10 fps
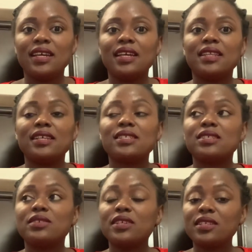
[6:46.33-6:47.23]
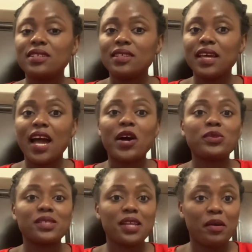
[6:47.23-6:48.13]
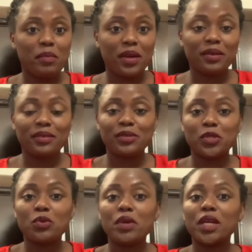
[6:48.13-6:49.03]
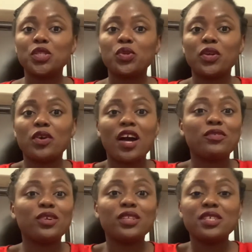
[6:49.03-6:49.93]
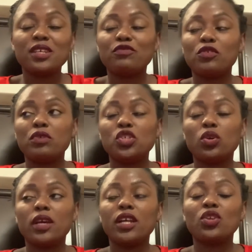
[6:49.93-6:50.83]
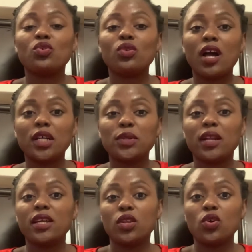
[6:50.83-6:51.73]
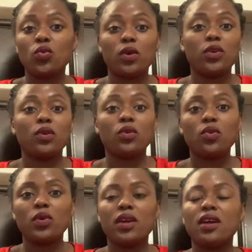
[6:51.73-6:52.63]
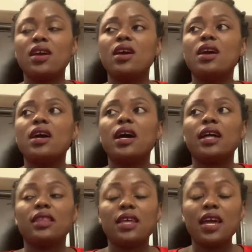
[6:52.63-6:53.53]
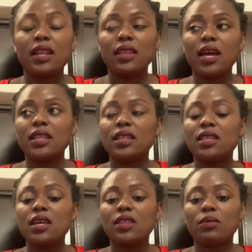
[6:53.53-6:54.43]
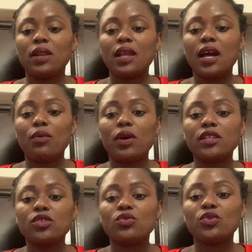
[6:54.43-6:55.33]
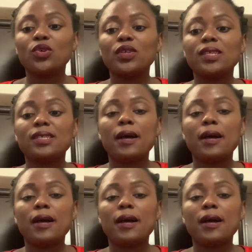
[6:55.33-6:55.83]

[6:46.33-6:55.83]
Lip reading: the street, the house number. So make sure you have all this information and you actually know where you're going. And then the other thing they will want to know is